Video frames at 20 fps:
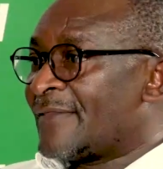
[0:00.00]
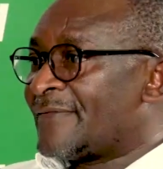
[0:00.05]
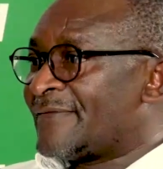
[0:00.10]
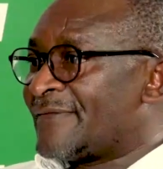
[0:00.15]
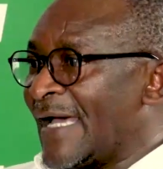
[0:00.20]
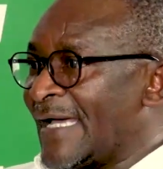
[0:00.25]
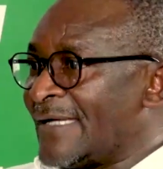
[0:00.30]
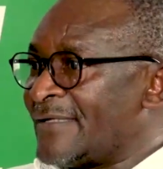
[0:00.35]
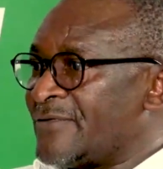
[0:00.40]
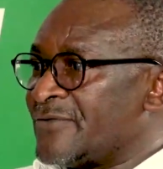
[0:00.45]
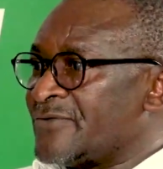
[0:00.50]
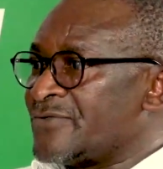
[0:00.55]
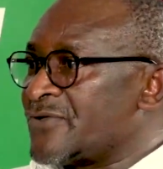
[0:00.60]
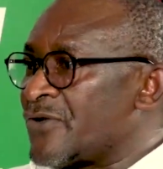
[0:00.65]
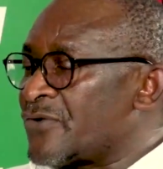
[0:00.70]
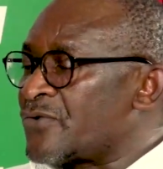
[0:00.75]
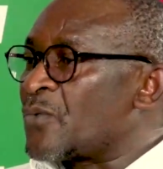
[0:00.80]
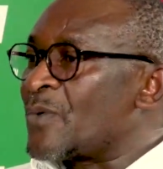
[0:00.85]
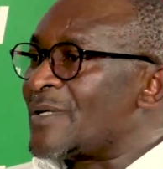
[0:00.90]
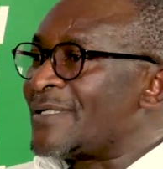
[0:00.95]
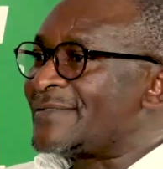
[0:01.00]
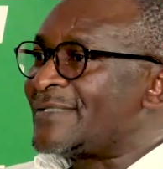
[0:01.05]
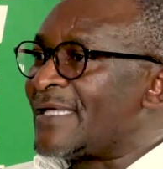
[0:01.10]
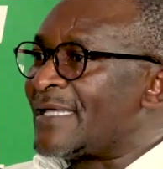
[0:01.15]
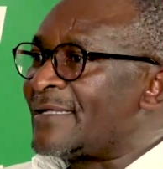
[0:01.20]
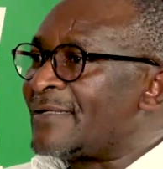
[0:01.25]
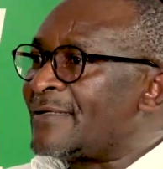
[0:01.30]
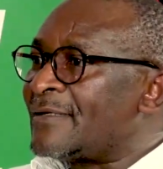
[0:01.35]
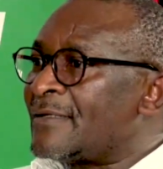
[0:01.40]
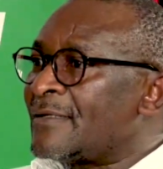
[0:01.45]
that union will
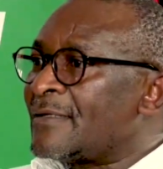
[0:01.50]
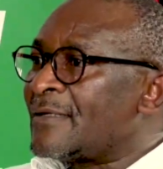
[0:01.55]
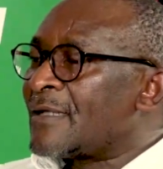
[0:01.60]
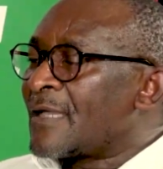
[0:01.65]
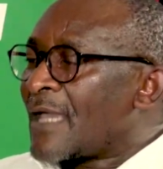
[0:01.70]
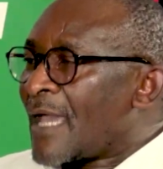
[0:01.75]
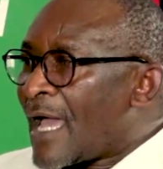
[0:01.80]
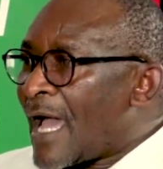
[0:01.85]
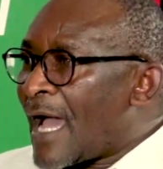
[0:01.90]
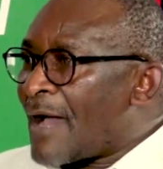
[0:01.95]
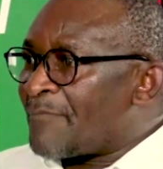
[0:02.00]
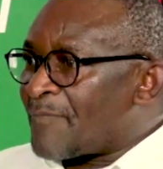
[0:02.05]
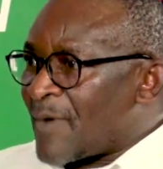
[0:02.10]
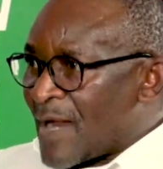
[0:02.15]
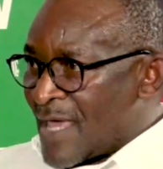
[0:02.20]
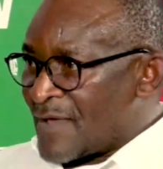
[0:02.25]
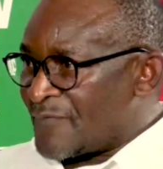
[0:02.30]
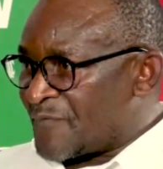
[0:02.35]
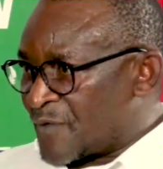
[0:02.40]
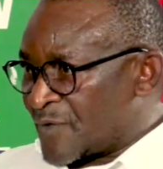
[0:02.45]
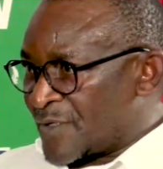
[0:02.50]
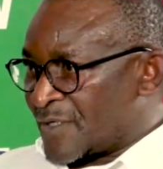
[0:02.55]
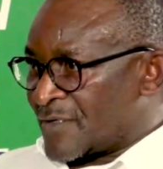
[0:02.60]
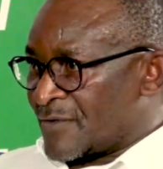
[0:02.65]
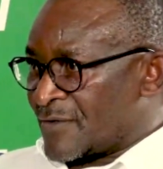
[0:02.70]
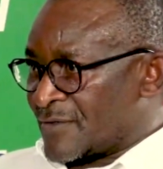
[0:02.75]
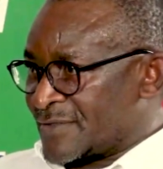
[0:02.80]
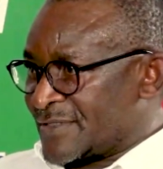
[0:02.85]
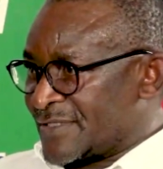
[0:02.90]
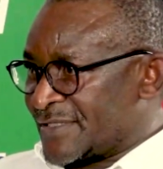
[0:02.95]
then apply for
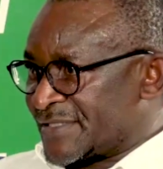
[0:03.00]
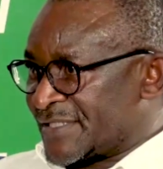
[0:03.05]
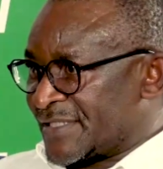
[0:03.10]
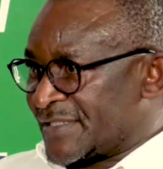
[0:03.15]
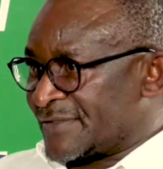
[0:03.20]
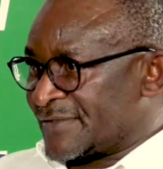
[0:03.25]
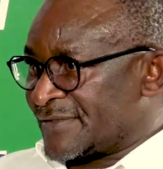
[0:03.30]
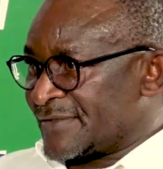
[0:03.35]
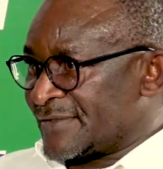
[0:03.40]
recognition.